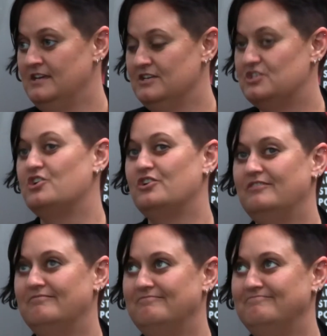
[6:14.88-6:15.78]
So
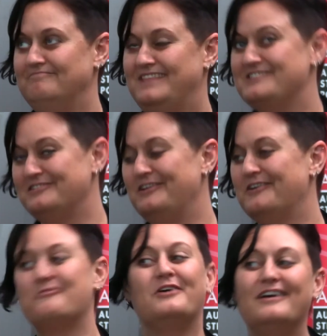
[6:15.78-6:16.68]
there's a
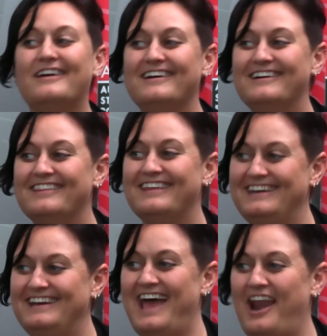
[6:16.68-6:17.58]
lot of work
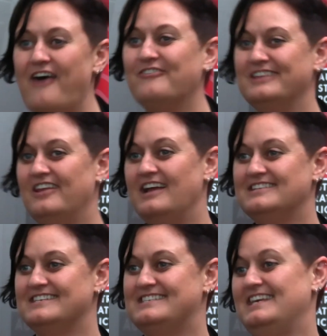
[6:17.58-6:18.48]
there, and I would like
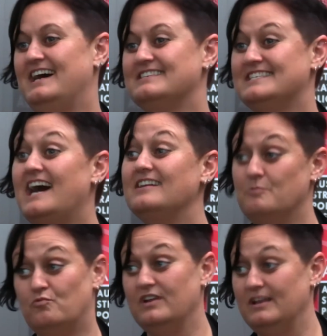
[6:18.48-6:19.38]
to see us start
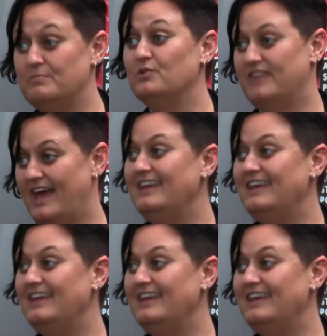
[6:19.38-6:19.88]
to really build that